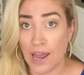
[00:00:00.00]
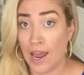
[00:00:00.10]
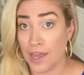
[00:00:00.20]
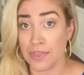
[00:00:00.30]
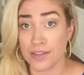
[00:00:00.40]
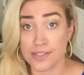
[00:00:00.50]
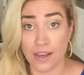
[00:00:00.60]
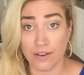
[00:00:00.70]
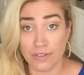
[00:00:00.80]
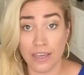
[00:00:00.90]
I think
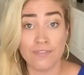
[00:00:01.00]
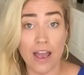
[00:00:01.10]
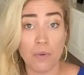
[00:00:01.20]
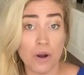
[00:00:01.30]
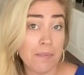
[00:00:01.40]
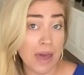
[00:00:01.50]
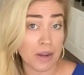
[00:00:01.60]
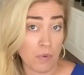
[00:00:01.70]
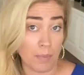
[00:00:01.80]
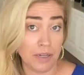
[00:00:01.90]
so. If I were a
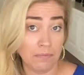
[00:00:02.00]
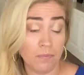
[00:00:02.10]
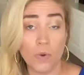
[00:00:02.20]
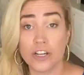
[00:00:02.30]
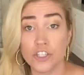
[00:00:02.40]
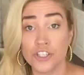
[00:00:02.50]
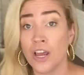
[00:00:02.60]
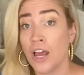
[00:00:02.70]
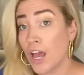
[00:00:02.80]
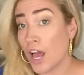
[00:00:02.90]
betting woman, which
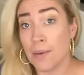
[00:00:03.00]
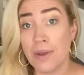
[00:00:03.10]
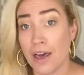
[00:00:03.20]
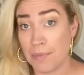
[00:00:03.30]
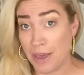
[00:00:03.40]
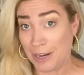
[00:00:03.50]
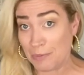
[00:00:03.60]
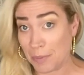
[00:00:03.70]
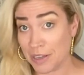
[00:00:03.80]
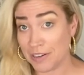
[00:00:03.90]
I'm not a
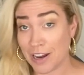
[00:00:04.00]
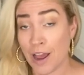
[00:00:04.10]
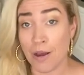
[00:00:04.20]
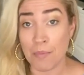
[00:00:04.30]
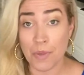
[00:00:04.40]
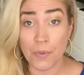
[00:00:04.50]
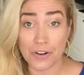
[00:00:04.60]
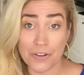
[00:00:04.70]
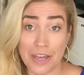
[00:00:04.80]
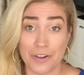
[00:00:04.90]
betting woman. I'm the
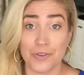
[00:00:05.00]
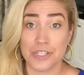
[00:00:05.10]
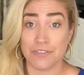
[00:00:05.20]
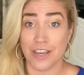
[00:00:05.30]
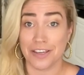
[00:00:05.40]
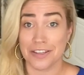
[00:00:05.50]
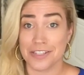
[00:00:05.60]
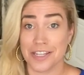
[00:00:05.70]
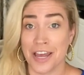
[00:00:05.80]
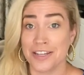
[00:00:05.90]
weirdo that goes to
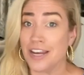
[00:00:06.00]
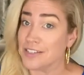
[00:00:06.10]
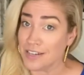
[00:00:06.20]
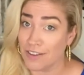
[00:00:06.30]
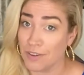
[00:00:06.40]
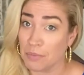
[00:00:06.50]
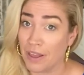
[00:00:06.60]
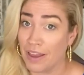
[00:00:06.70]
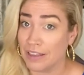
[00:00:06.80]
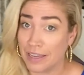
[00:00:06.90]
Vegas and doesn't even
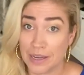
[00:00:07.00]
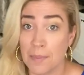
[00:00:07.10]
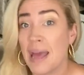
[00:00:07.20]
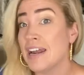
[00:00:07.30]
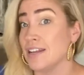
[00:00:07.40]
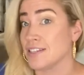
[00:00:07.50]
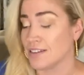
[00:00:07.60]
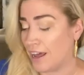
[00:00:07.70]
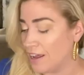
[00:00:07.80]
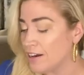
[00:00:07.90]
play like a penny
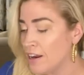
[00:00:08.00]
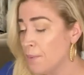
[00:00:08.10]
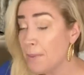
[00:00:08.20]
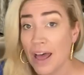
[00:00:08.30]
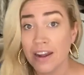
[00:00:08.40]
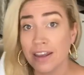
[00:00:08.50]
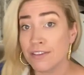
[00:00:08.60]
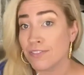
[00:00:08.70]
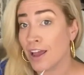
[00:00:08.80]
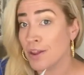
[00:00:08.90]
slot. But
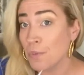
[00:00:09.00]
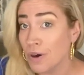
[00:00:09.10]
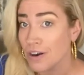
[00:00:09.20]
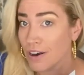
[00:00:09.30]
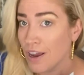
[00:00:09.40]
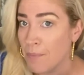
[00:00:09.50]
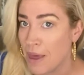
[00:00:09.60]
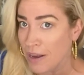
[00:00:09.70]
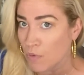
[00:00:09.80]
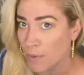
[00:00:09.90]
if I were a
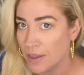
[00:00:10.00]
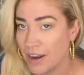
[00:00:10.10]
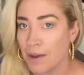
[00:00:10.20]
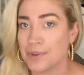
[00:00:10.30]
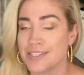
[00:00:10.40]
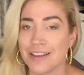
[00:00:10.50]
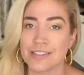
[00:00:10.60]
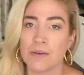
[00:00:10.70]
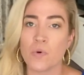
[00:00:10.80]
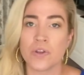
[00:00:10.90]
betting woman, I would say
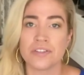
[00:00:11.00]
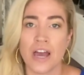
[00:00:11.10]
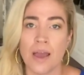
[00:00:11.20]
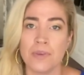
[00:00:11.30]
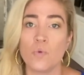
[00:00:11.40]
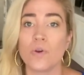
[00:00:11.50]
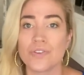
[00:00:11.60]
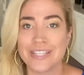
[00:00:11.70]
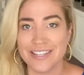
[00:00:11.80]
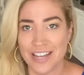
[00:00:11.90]
at some point in time you
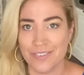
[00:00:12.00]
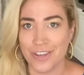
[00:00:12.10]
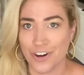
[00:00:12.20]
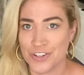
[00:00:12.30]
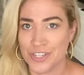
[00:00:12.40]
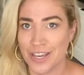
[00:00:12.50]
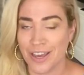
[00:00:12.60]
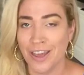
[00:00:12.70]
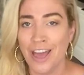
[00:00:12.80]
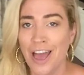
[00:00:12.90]
will see Deivi
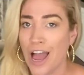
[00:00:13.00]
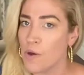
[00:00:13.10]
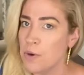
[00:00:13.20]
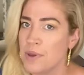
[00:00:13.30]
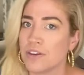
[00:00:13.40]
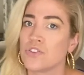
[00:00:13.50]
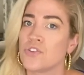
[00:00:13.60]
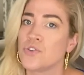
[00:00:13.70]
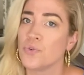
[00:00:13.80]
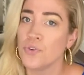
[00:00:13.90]
Garcia. I would be
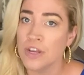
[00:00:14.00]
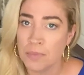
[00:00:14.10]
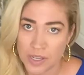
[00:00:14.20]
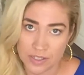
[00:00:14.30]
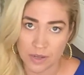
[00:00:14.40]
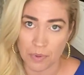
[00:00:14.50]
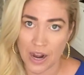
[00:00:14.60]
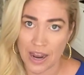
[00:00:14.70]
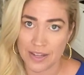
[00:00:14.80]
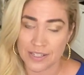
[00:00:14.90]
extremely
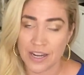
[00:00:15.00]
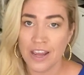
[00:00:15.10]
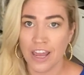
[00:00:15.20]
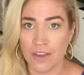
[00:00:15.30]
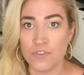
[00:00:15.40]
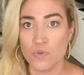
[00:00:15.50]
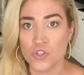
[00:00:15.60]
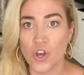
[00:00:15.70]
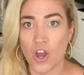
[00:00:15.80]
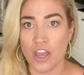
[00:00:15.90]
surprised if you
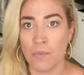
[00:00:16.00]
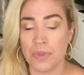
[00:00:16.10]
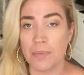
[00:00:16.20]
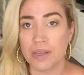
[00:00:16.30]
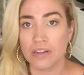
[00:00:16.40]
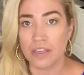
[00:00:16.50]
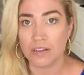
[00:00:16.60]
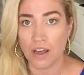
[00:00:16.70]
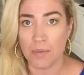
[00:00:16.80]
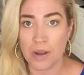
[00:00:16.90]
saw him with the big league
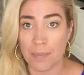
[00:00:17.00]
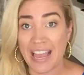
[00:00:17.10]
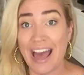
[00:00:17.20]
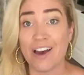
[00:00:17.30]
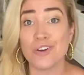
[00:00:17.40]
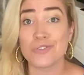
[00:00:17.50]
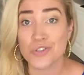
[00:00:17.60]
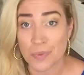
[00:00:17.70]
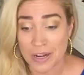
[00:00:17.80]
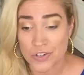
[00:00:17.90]
club coming out of
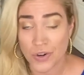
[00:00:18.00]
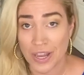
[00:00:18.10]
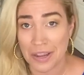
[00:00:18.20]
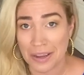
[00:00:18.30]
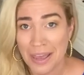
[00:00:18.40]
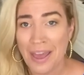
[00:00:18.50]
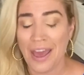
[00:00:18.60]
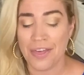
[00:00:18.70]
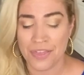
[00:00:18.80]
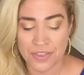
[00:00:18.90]
spring training.
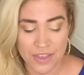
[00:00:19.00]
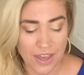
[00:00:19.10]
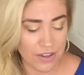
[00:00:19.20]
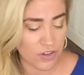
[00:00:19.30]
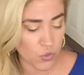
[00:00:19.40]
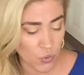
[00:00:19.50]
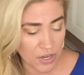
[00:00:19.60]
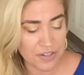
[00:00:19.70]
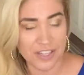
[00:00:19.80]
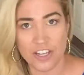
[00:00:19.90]
I think the Yankees
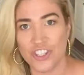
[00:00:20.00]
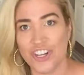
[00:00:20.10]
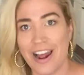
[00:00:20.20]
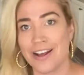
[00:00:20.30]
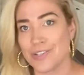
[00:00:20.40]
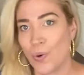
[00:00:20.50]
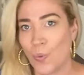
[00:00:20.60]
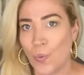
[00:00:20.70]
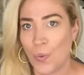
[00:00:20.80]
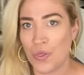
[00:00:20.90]
organization as a
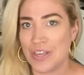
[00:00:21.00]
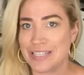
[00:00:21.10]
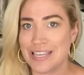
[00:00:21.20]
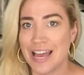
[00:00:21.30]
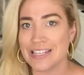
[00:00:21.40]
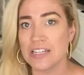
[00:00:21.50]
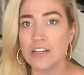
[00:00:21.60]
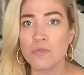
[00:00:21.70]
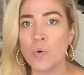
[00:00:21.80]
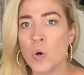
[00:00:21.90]
whole thinks he has a
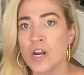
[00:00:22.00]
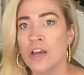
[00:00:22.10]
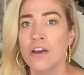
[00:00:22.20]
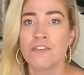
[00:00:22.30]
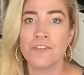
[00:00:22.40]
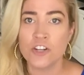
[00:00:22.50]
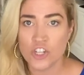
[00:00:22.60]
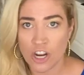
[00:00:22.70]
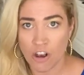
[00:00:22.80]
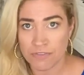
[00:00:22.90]
little more
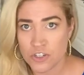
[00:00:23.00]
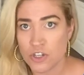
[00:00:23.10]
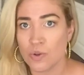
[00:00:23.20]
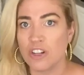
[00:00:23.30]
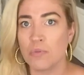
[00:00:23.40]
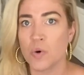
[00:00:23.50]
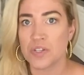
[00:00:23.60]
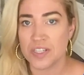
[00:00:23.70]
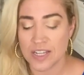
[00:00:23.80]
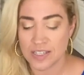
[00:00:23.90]
finishing off to do, a little more
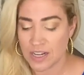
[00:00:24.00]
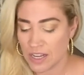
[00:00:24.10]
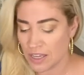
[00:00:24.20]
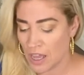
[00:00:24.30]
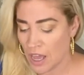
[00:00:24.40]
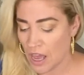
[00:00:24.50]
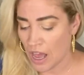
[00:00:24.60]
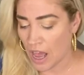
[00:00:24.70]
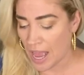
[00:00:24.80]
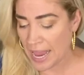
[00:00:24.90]
seasoning
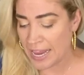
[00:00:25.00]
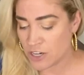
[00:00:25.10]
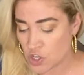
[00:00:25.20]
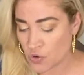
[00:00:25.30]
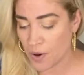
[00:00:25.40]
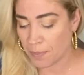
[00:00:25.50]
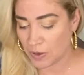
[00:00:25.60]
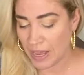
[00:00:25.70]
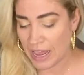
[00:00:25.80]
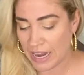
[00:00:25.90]
uh, in
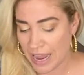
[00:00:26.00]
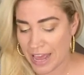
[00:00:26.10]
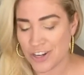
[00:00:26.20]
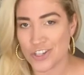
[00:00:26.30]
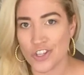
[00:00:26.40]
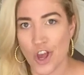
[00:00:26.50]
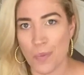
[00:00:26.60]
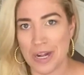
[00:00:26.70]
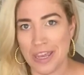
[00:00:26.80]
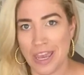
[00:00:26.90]
AAA. And you saw
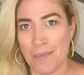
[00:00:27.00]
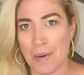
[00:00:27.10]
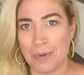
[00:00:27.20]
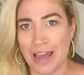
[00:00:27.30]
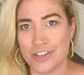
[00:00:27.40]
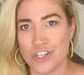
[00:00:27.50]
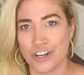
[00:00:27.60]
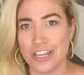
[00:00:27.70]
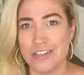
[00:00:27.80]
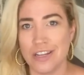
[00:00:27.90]
when he came up last
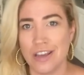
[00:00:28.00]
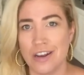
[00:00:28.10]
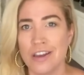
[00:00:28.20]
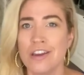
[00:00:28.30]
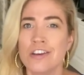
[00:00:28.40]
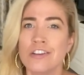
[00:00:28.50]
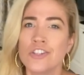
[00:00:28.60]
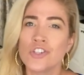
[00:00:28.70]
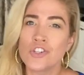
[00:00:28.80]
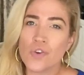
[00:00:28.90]
year, he did
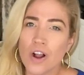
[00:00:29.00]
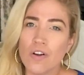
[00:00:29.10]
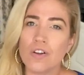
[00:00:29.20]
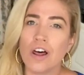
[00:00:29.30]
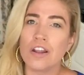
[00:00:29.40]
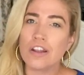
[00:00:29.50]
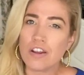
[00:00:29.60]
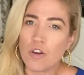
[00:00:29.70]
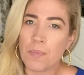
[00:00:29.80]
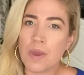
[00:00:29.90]
struggle a
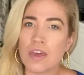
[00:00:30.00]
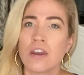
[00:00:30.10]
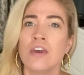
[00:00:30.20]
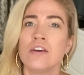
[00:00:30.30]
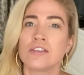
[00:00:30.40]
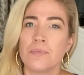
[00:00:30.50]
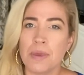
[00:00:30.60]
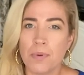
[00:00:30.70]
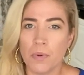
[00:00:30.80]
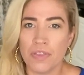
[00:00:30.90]
little bit. Some
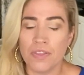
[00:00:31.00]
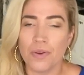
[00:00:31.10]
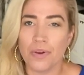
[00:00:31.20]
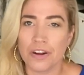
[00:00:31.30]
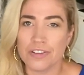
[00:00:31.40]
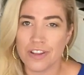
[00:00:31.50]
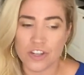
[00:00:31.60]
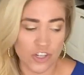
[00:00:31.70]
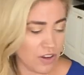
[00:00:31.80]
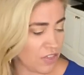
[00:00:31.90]
people within the
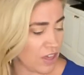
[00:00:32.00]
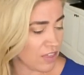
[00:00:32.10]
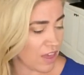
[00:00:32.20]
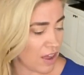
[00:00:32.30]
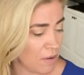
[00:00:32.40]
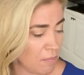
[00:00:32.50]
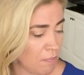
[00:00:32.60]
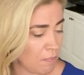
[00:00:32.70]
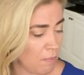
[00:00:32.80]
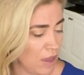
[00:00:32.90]
organization think that
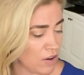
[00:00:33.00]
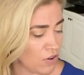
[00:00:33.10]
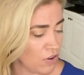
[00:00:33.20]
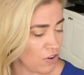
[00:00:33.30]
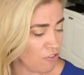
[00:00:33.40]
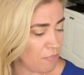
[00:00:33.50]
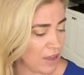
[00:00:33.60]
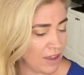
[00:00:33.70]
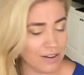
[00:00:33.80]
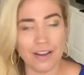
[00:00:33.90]
it could have
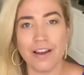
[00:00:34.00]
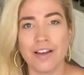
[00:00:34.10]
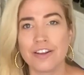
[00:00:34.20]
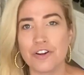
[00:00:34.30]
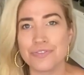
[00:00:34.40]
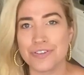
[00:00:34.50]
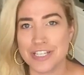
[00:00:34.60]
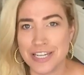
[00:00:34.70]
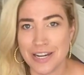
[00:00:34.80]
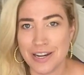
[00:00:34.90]
been a, a, little
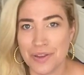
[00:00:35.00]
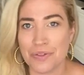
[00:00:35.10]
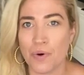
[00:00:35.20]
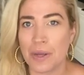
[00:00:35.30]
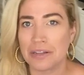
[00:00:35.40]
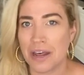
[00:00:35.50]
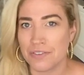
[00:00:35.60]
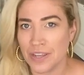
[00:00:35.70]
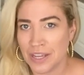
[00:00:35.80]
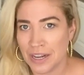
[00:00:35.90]
fatigue, throwing a lot
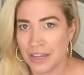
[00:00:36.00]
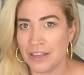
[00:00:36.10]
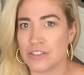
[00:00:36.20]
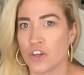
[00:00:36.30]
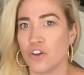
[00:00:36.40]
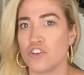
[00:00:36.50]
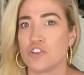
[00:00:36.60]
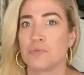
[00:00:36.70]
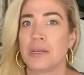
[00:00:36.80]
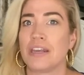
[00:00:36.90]
of innings. It could have
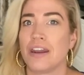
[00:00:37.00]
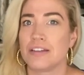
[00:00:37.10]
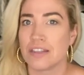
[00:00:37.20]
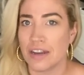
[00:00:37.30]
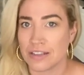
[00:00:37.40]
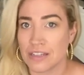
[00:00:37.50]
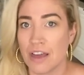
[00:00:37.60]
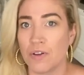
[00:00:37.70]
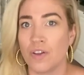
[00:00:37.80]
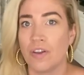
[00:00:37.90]
just been getting to the next
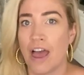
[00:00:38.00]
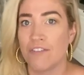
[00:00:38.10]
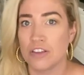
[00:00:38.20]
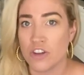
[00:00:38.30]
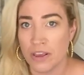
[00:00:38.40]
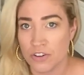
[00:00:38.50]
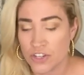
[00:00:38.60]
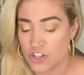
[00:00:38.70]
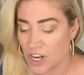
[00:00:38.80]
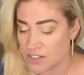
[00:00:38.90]
level and having
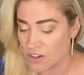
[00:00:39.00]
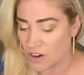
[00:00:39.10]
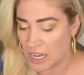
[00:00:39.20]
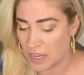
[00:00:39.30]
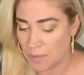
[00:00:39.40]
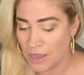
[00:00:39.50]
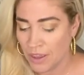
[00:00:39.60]
hitters adjust on him.